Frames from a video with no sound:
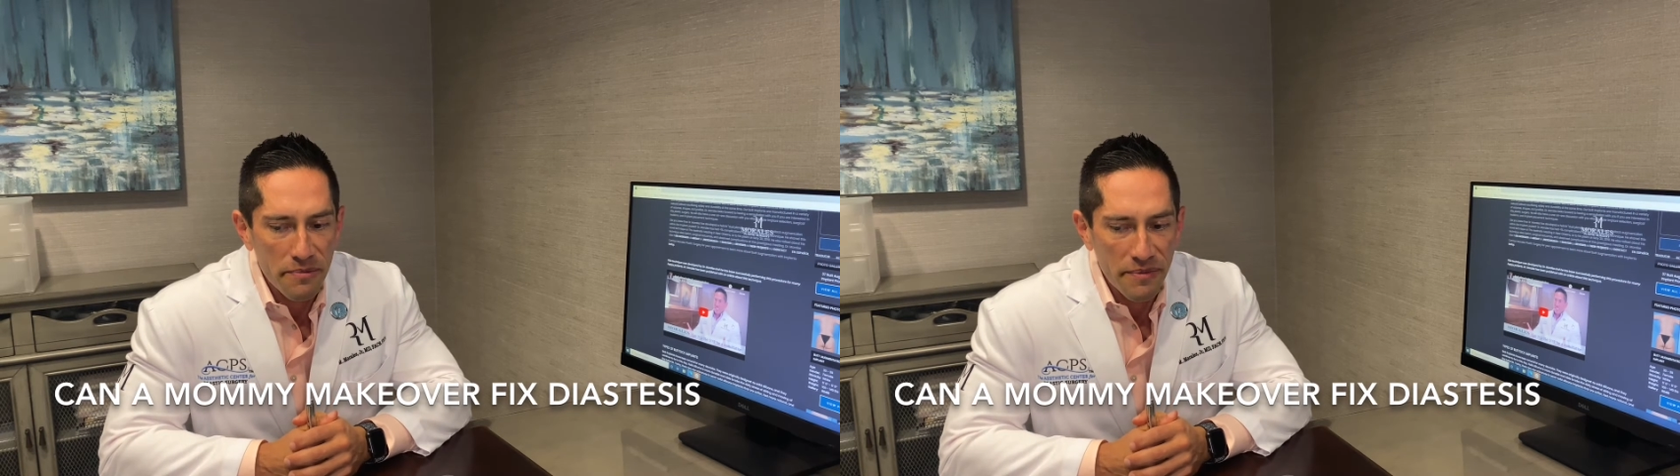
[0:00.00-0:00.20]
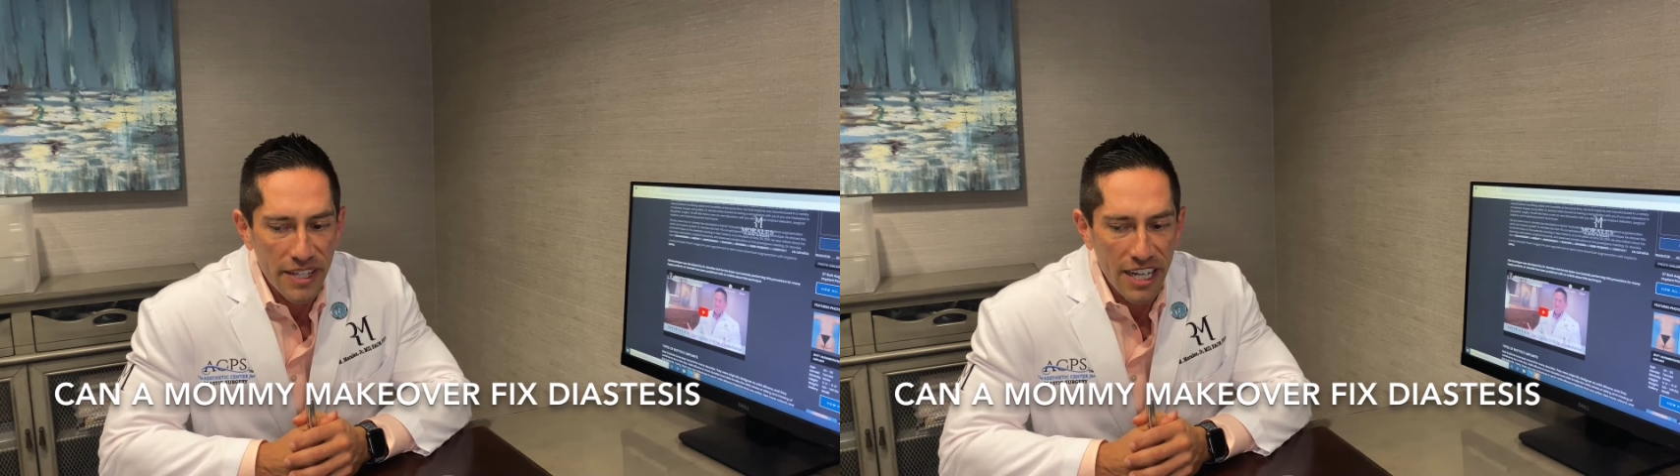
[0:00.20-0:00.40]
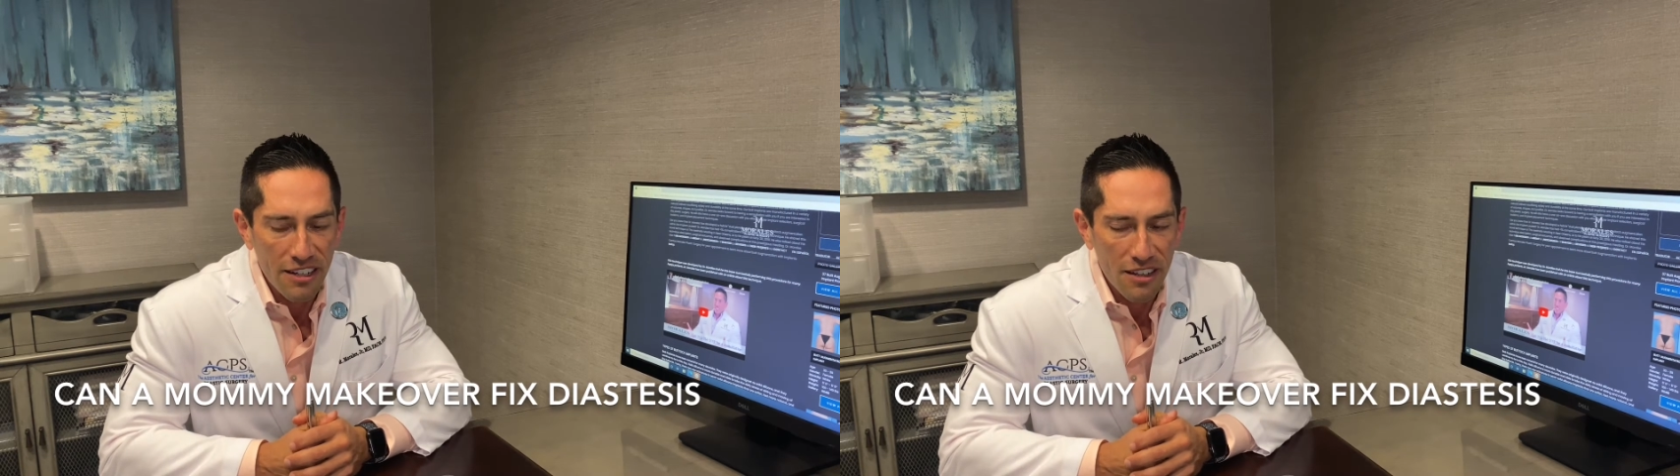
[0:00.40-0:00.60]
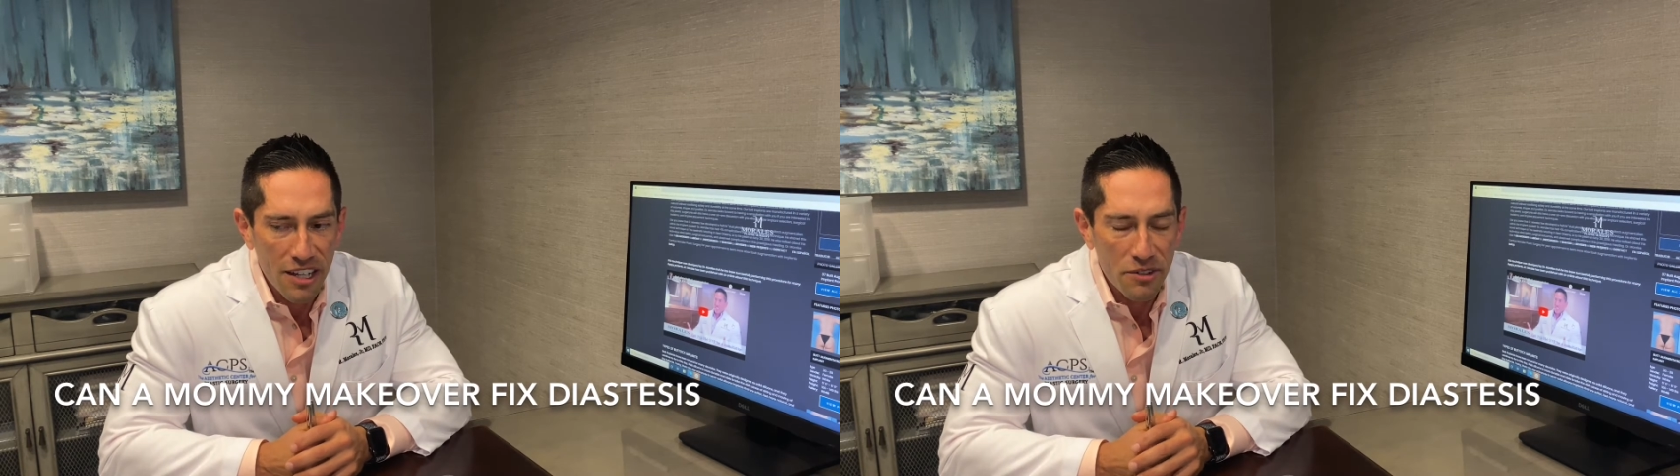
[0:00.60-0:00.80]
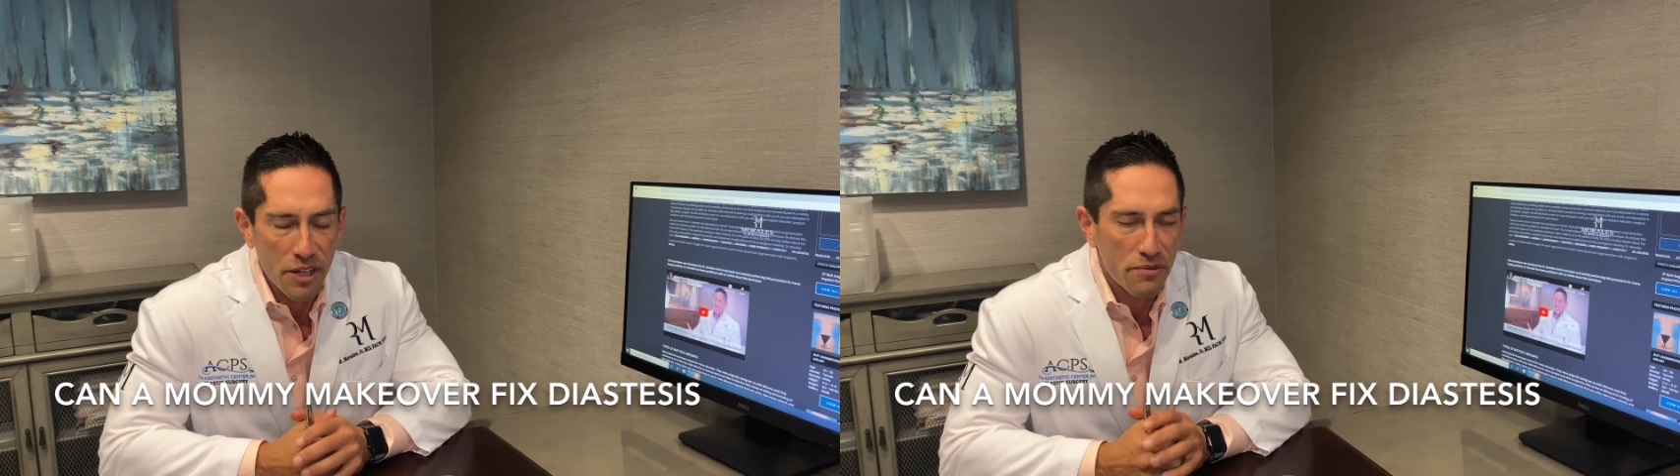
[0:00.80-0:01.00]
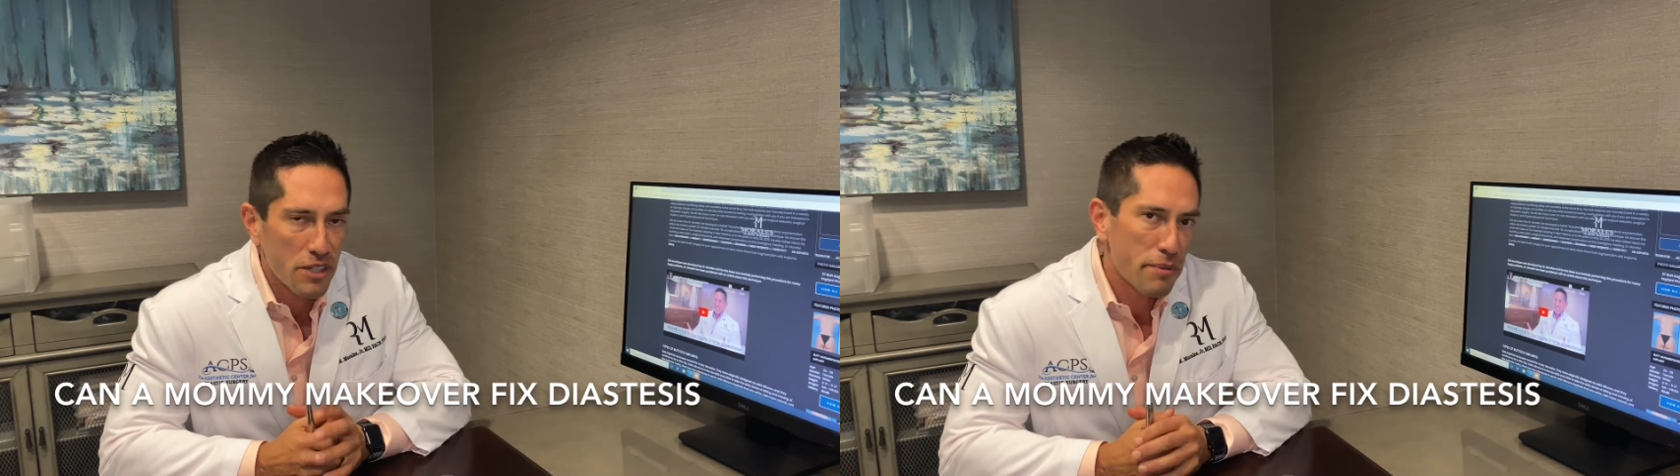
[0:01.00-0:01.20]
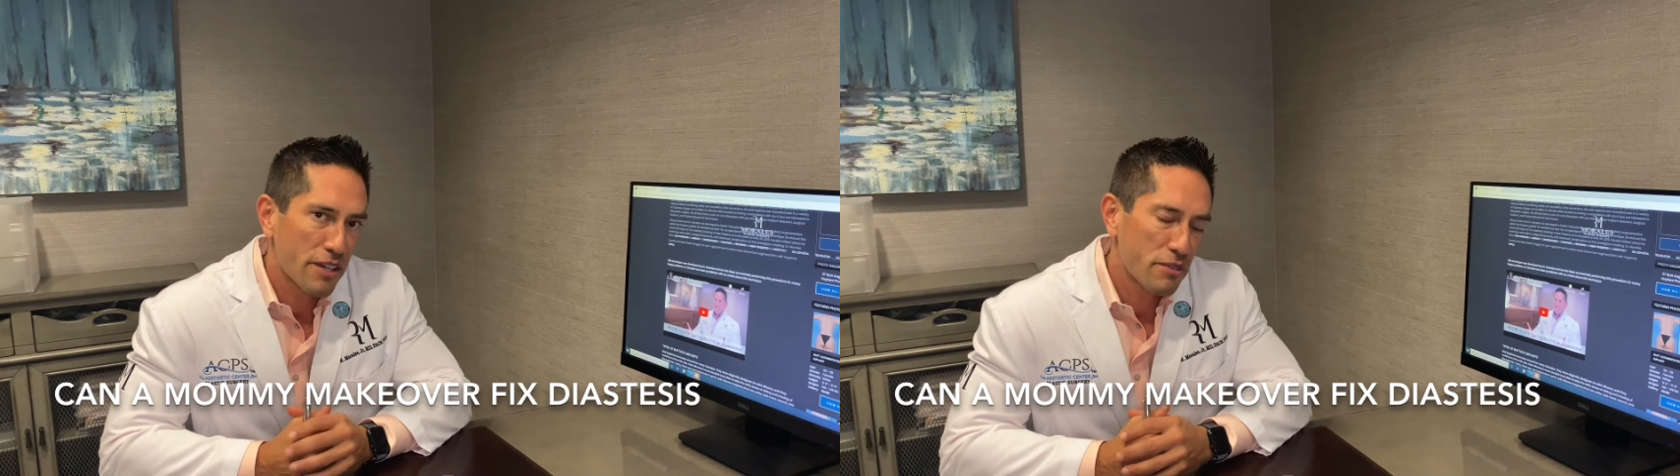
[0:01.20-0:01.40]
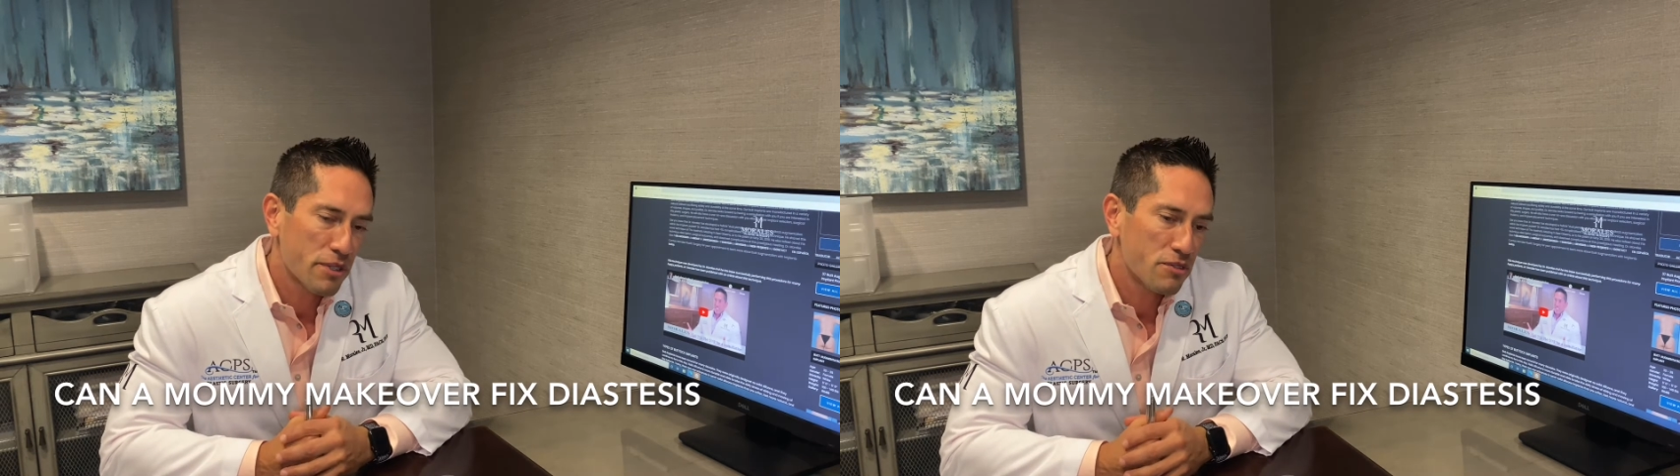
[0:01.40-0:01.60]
Got a lot of great feedback from these